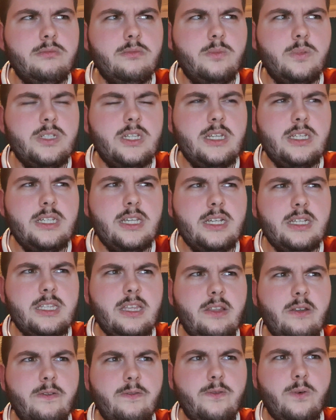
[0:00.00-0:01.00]
was it
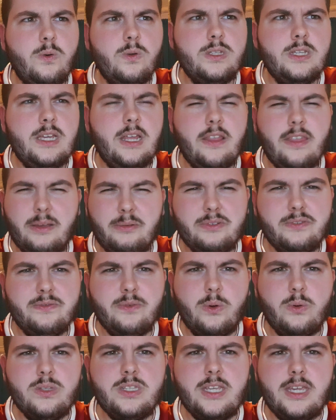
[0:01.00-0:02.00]
16 or 14? I think it was
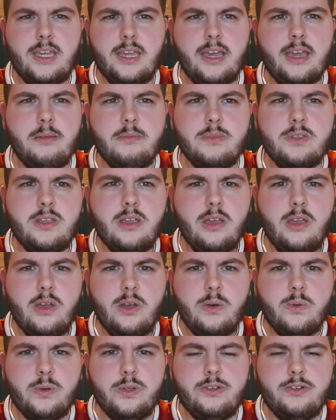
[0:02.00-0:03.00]
14 games
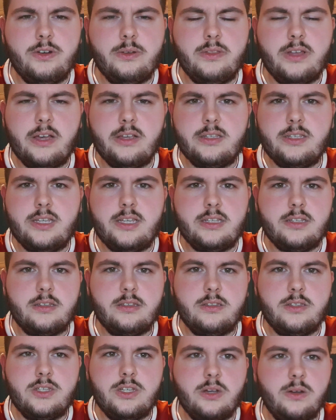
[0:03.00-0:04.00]
we drew that
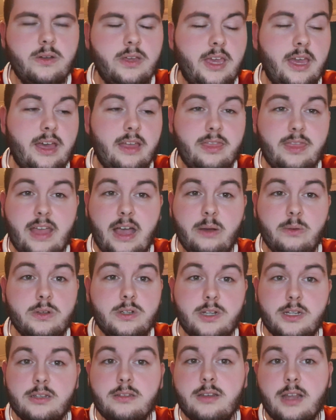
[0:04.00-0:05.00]
season. So, yeah, that
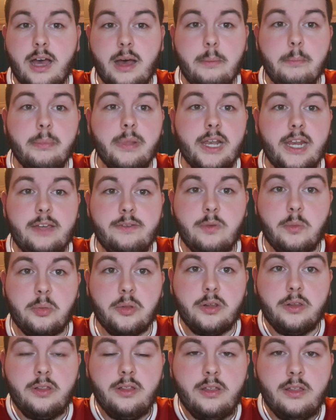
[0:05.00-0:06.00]
was just
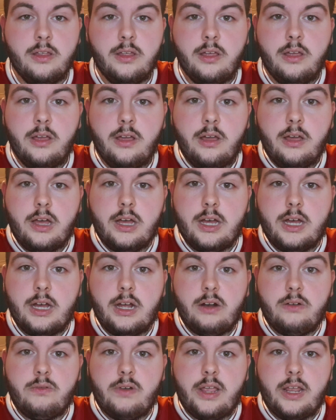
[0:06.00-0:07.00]
unbelievable,
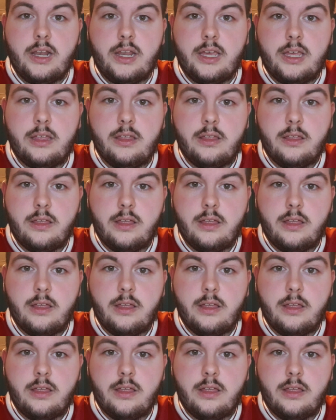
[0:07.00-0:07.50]
really.